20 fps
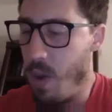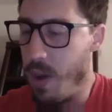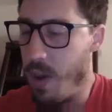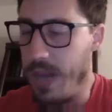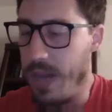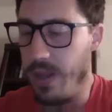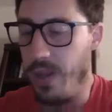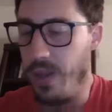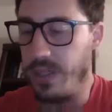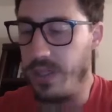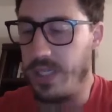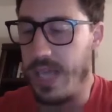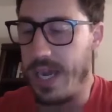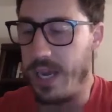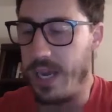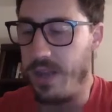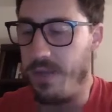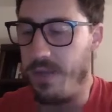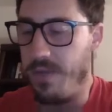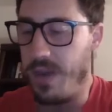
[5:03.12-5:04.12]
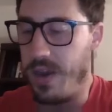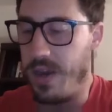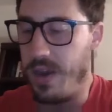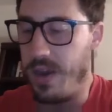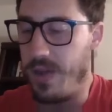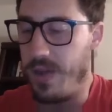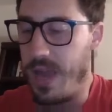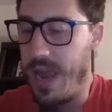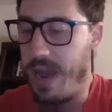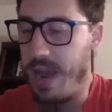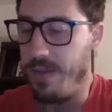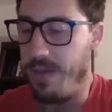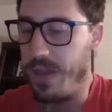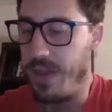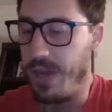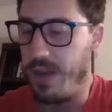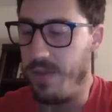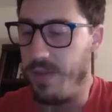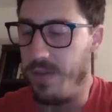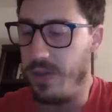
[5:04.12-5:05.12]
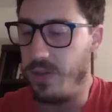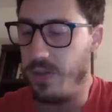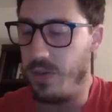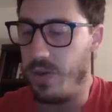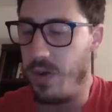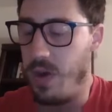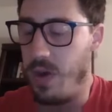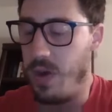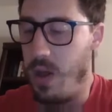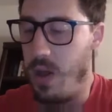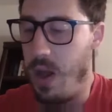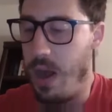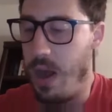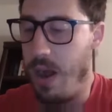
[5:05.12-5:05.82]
it looks like in the video they have the individual